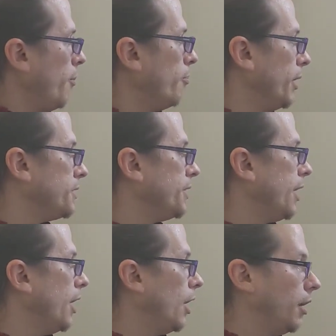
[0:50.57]
But
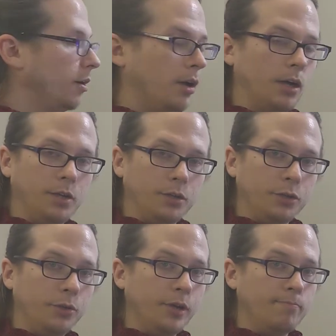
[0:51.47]
uh,
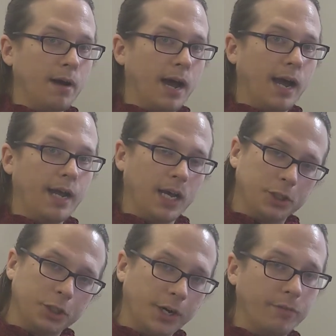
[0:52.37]
you can buy a
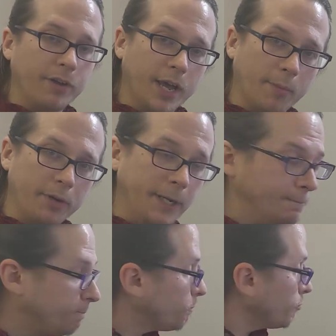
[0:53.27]
share of a company